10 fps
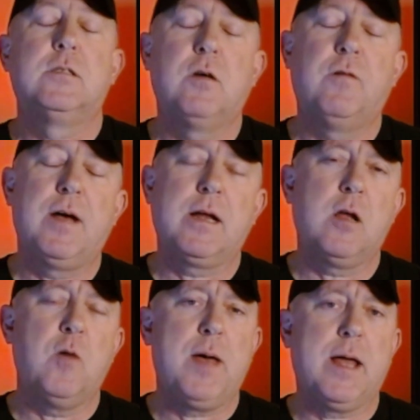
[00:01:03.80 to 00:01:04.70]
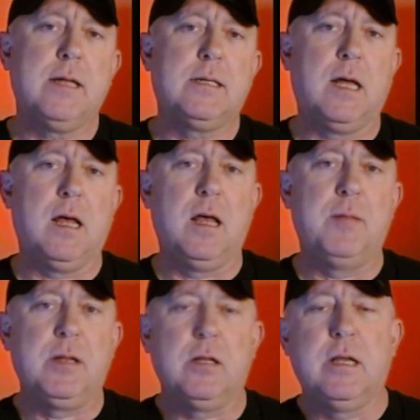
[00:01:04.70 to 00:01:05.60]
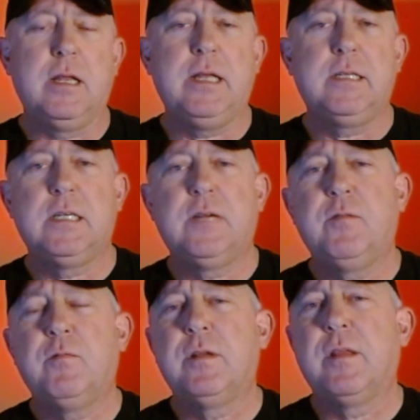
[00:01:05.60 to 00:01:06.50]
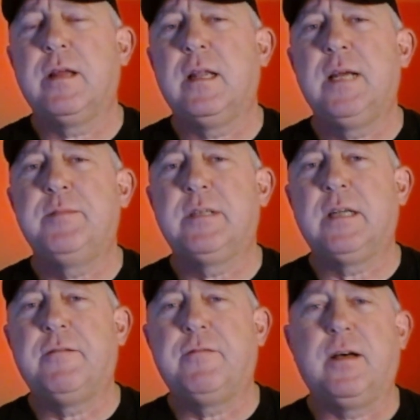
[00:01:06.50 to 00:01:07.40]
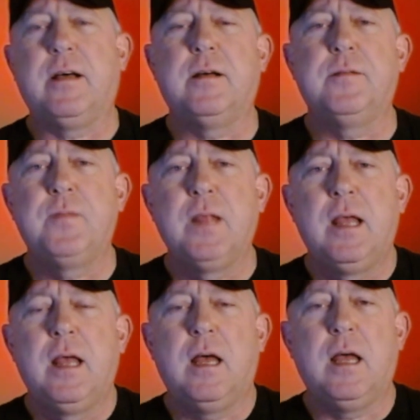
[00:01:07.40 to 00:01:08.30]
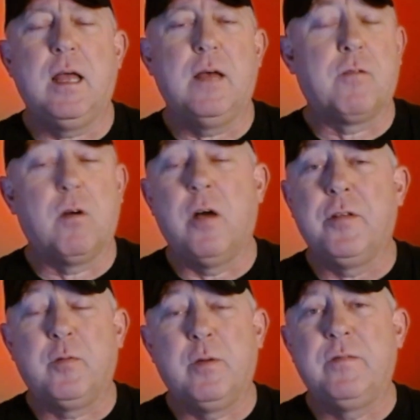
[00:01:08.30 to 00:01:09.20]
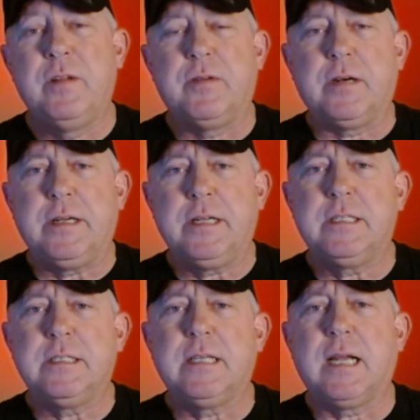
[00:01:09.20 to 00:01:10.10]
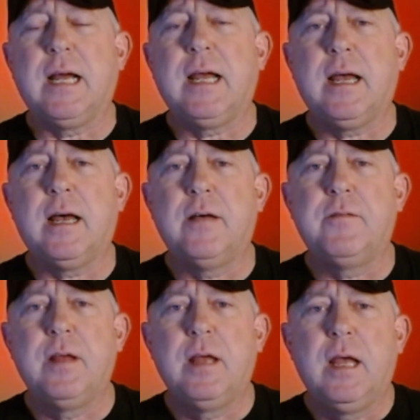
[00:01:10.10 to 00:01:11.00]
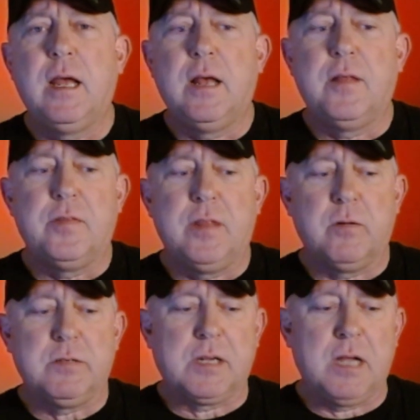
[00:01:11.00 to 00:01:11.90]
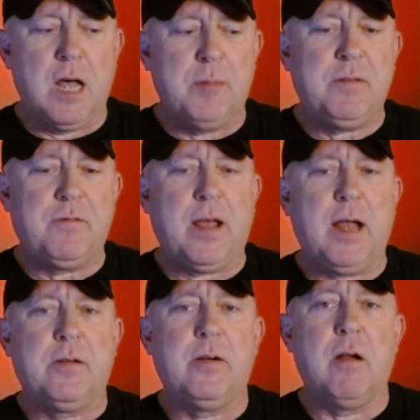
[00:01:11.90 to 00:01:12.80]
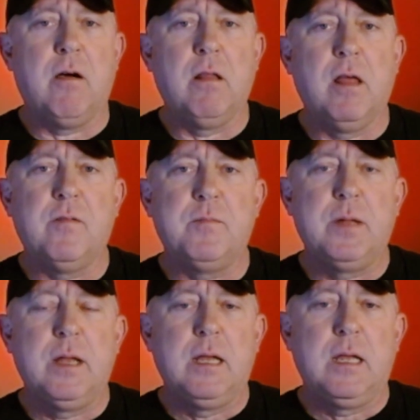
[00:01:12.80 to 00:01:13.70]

So if I could go back in time and look at each and every one of the claims that I've filed uh, for all the twelve different conditions that I have, there was a common factor in all of them.